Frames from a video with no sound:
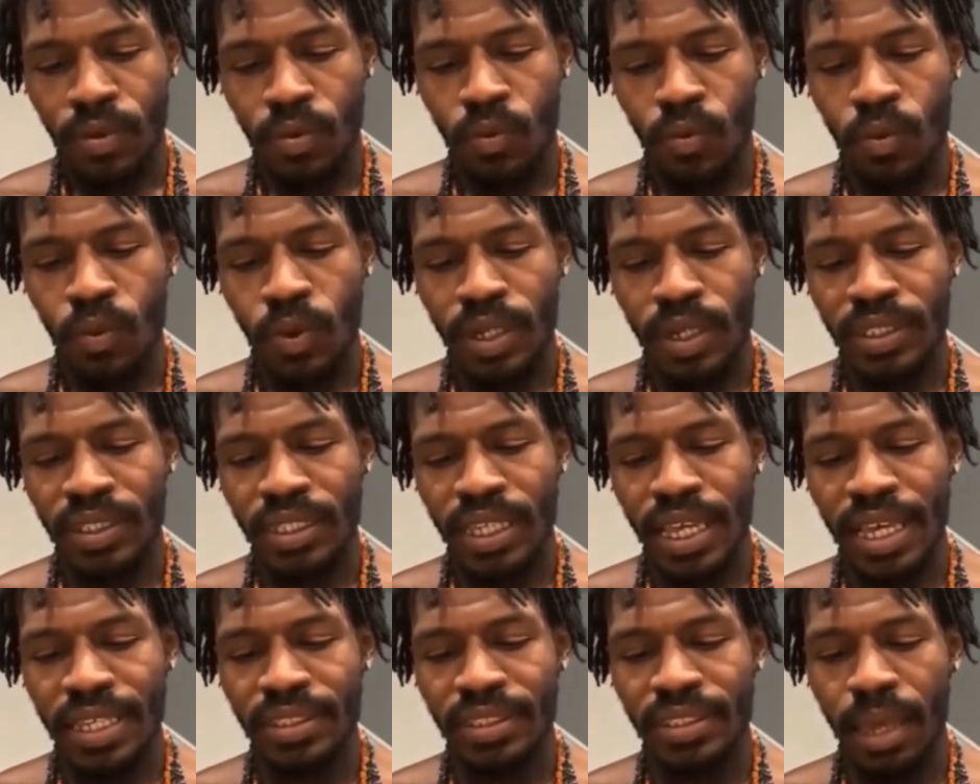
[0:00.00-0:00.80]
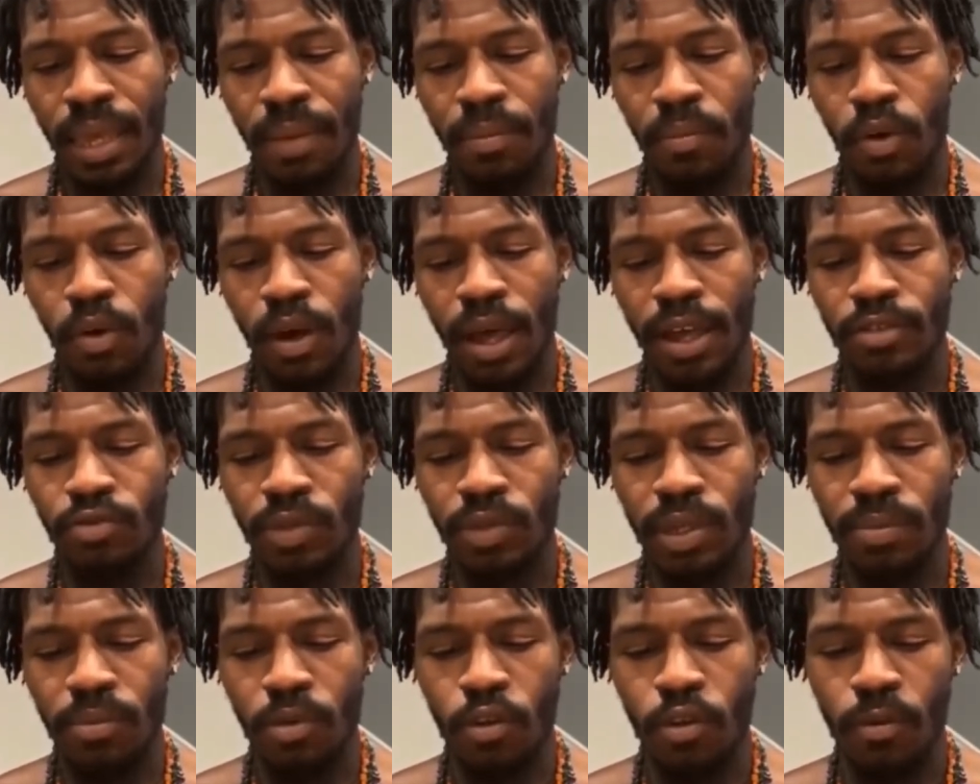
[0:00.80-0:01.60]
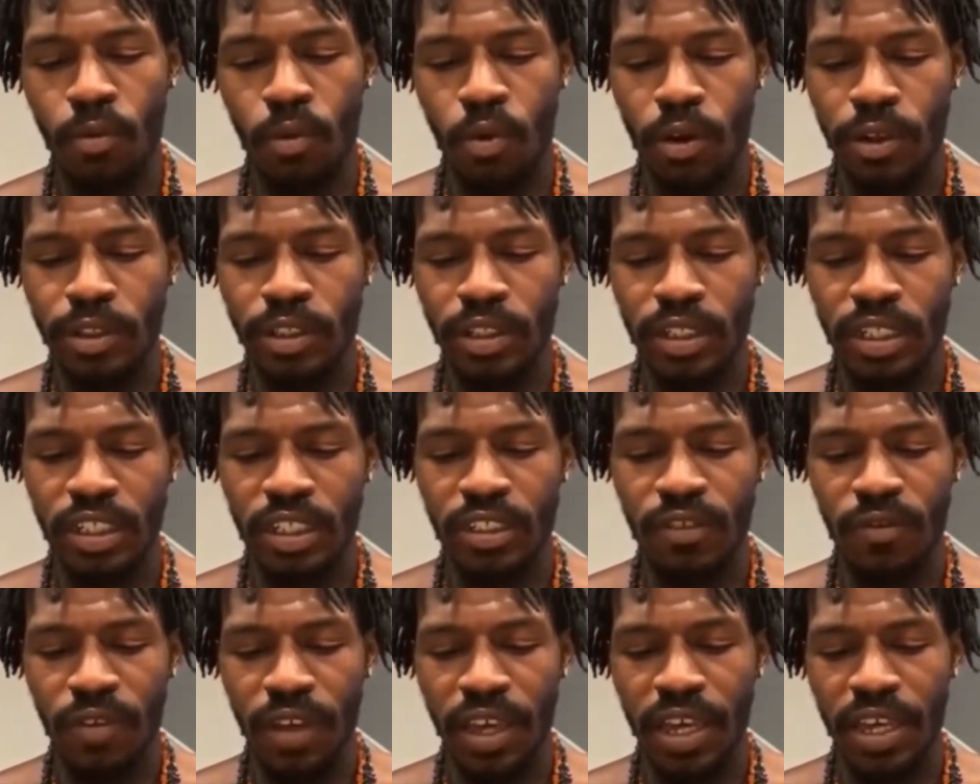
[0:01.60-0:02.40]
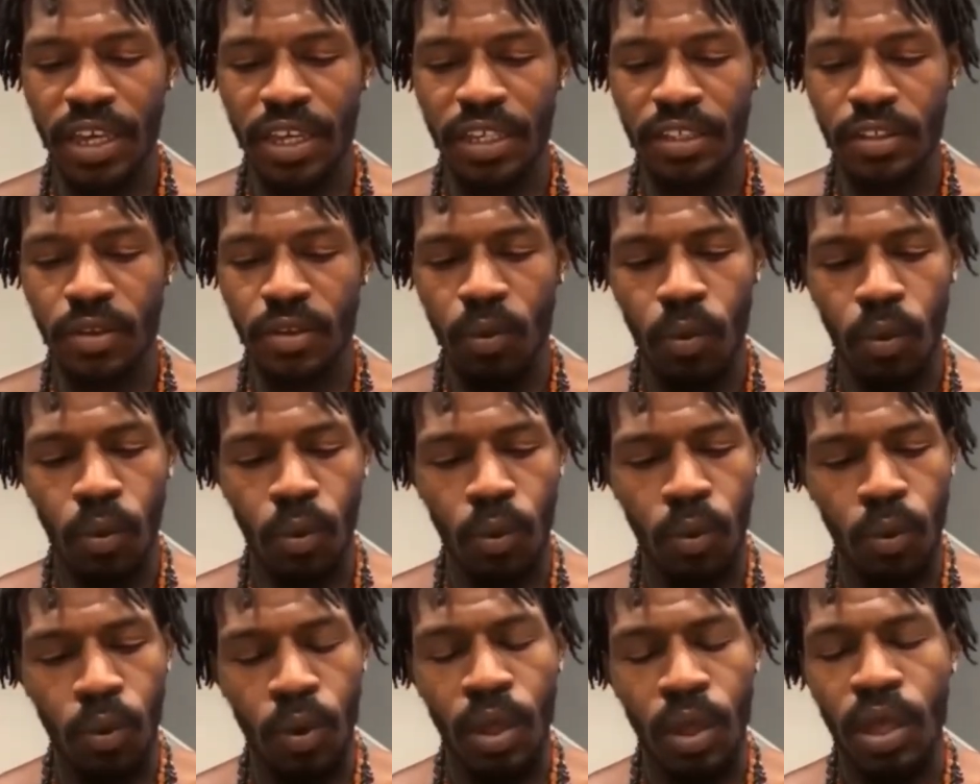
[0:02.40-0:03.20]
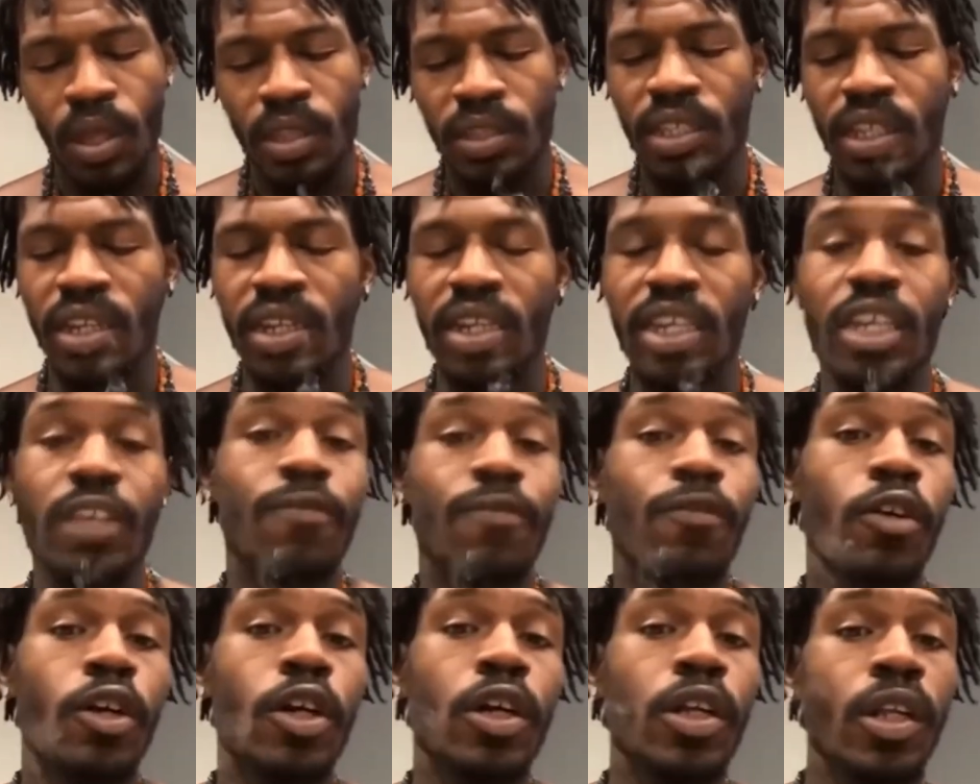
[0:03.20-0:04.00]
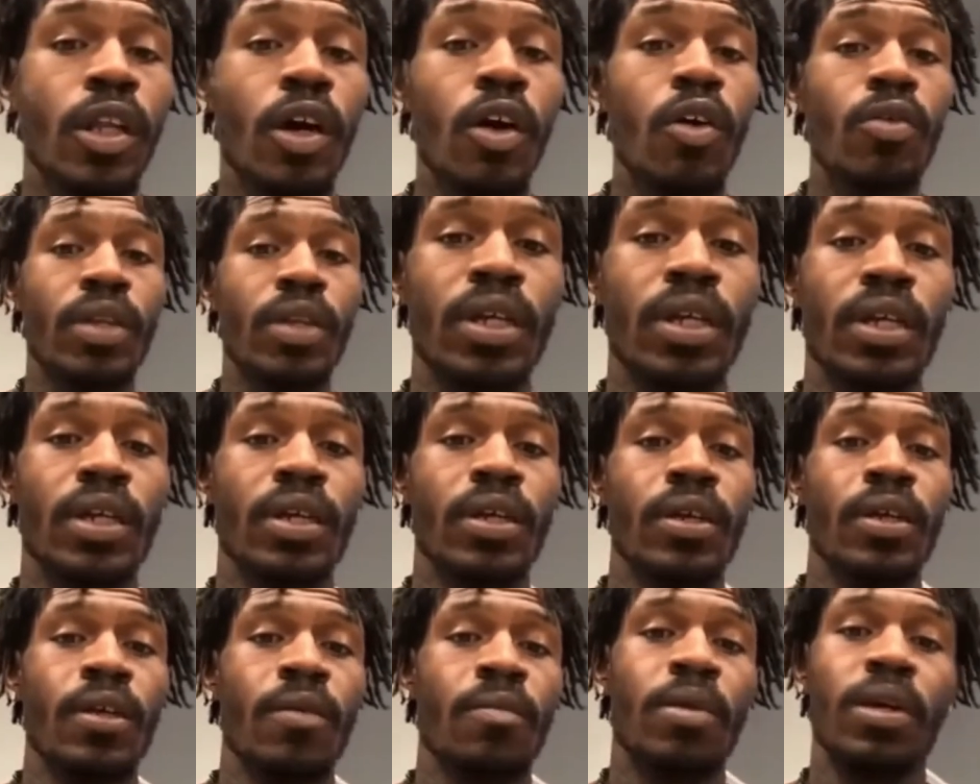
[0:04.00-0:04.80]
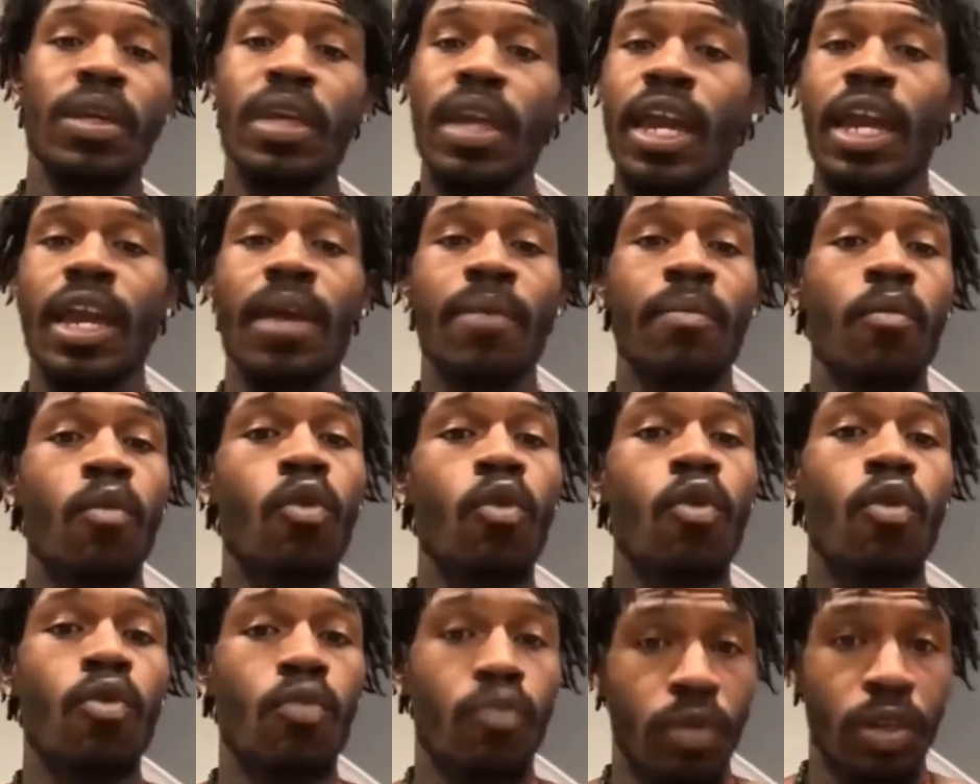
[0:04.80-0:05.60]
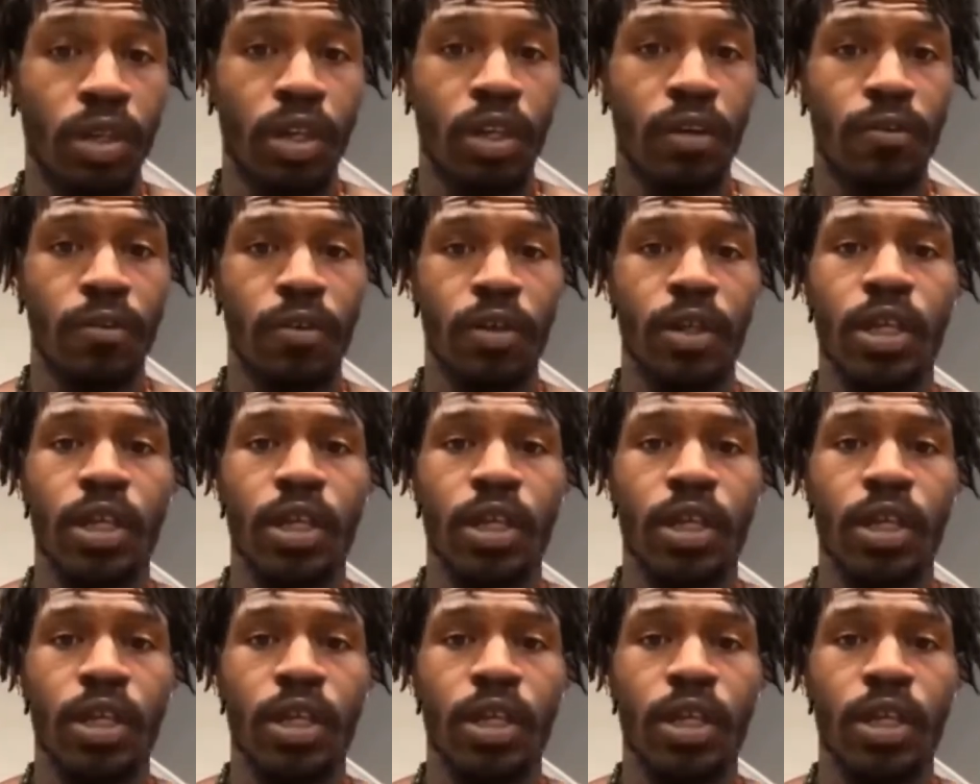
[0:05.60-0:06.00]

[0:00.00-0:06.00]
as we move more into this phase, the need for cloning became more realer for them.